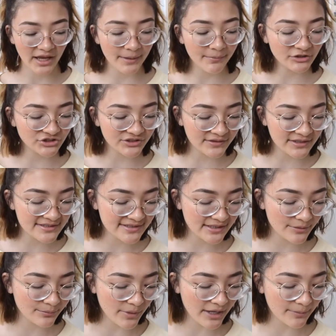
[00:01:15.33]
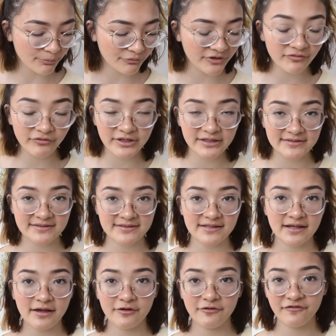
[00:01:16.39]
I mentioned this in my previous
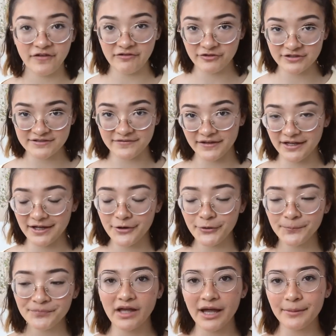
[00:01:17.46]
favorites video.